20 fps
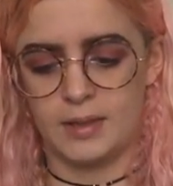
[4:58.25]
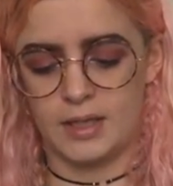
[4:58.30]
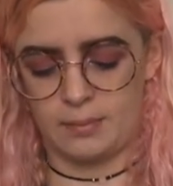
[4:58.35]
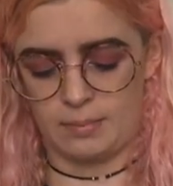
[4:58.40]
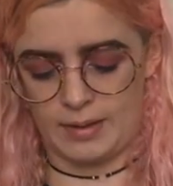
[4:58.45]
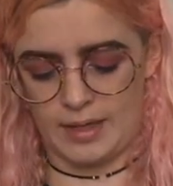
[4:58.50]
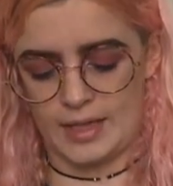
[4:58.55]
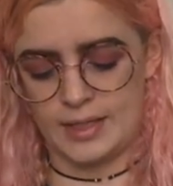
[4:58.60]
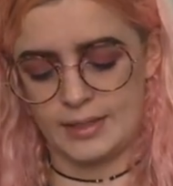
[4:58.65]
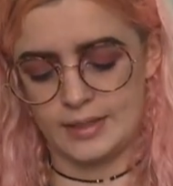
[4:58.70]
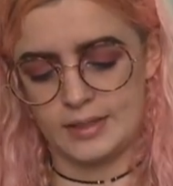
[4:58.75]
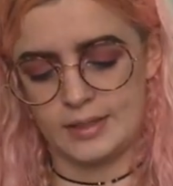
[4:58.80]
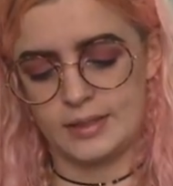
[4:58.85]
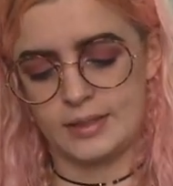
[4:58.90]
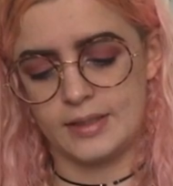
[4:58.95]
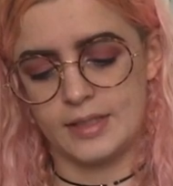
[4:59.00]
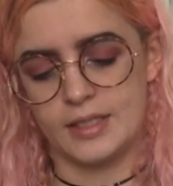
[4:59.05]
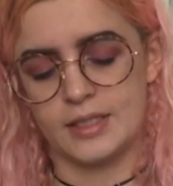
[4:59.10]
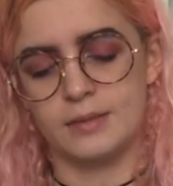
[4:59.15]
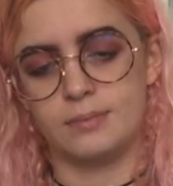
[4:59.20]
big plates,
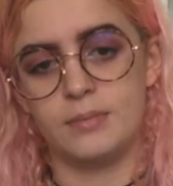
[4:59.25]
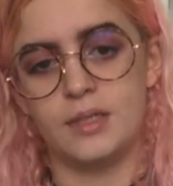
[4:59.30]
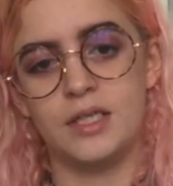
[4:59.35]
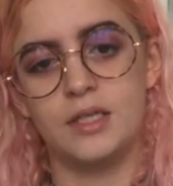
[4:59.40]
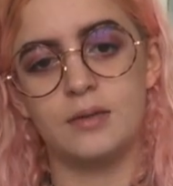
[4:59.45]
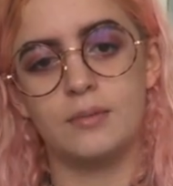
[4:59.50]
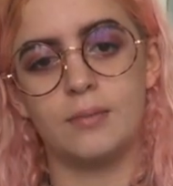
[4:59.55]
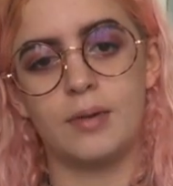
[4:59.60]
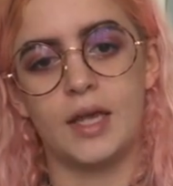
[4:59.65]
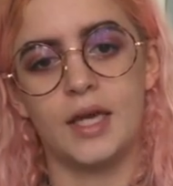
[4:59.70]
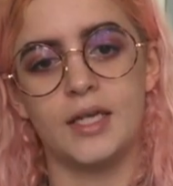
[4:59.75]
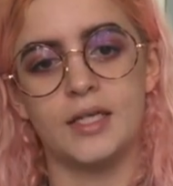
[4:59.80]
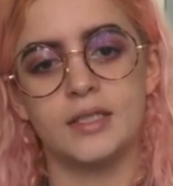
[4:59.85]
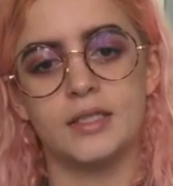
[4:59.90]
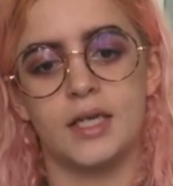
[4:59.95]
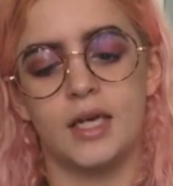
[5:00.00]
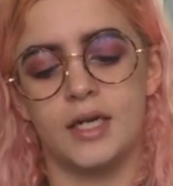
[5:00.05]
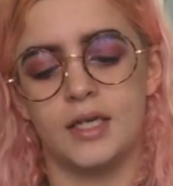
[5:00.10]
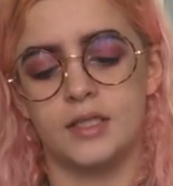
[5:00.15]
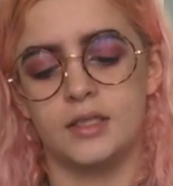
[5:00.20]
6 medium
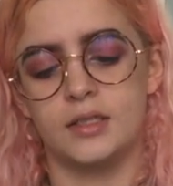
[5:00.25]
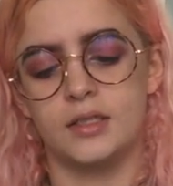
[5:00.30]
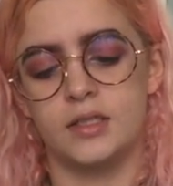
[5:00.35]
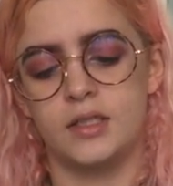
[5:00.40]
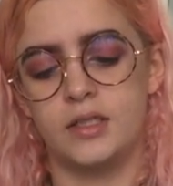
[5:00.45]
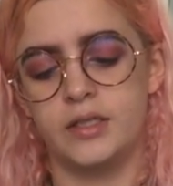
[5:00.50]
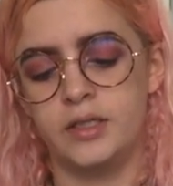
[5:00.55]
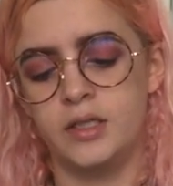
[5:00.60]
plates, and